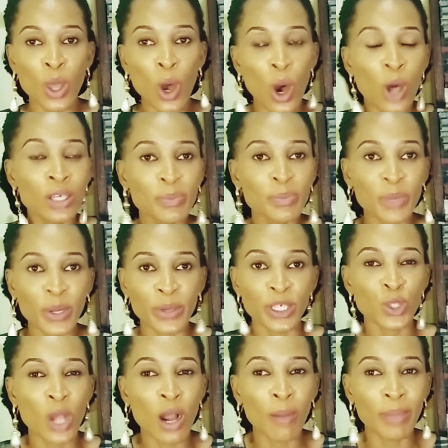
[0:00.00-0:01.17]
all
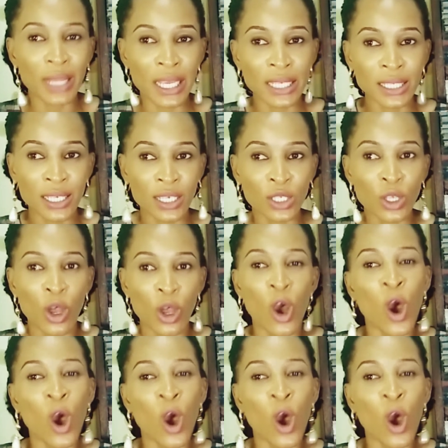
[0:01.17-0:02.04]
spiritual blessings